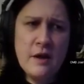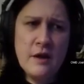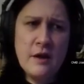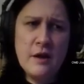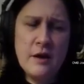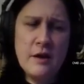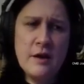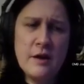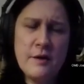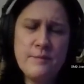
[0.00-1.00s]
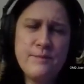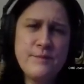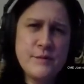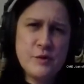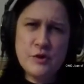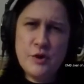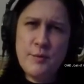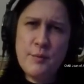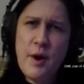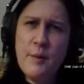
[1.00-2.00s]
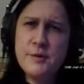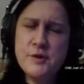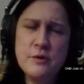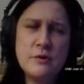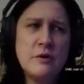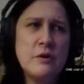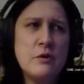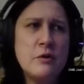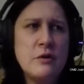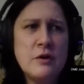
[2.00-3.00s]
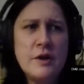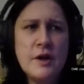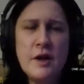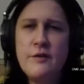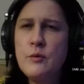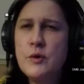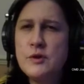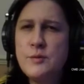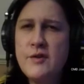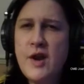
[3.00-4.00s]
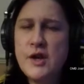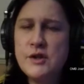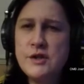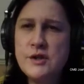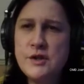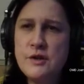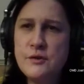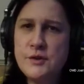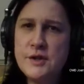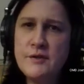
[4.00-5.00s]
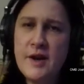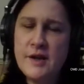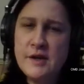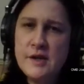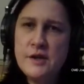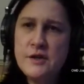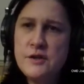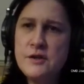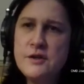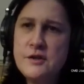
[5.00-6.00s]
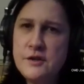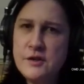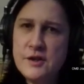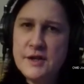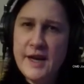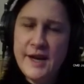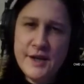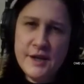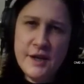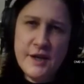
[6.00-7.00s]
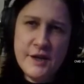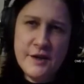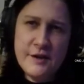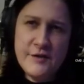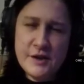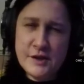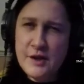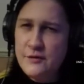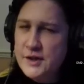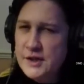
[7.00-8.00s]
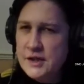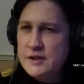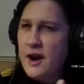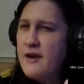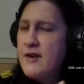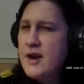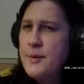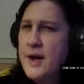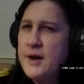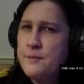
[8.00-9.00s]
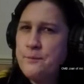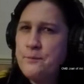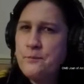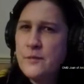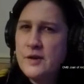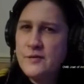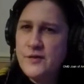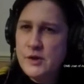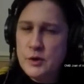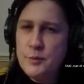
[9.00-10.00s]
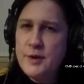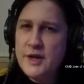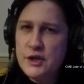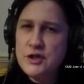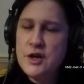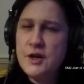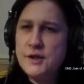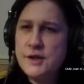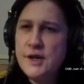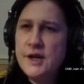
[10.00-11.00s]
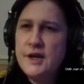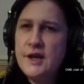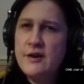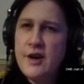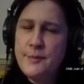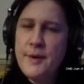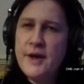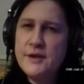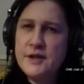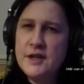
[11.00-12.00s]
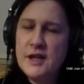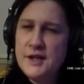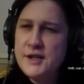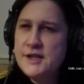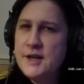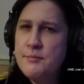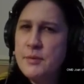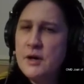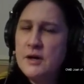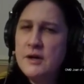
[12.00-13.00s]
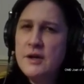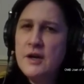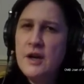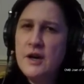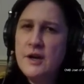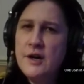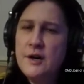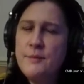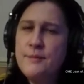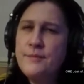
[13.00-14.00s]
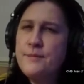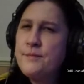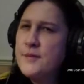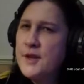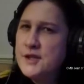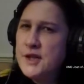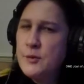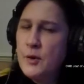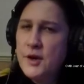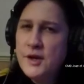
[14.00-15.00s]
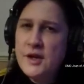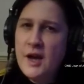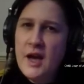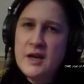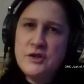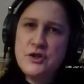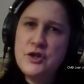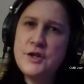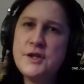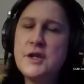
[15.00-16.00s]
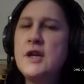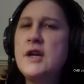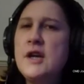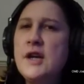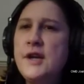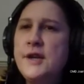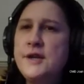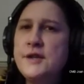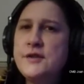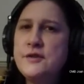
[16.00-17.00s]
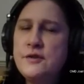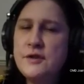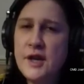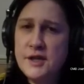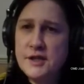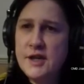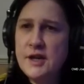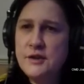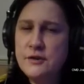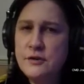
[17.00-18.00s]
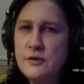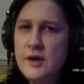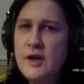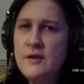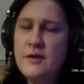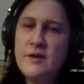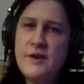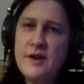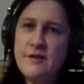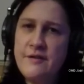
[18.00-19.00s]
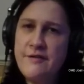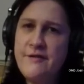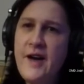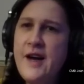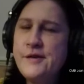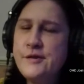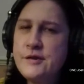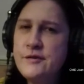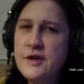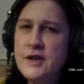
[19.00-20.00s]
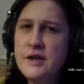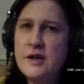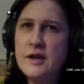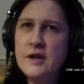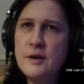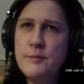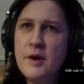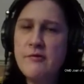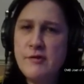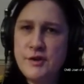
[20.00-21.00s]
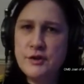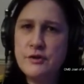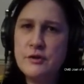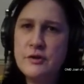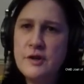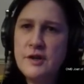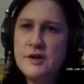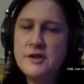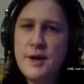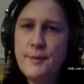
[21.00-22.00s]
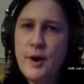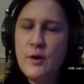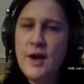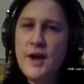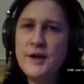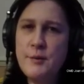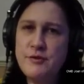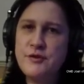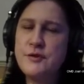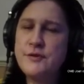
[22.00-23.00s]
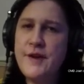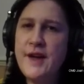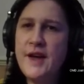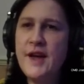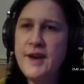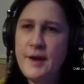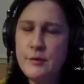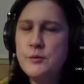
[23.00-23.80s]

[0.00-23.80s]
uh, sort of Top of the Pops, or or if you watch my reactions, you'll see that in in this. So this is around about. If this would have been in the charts around about early December. Um, 1981 and just into 1982 they then found the um, original demo and they produced that and that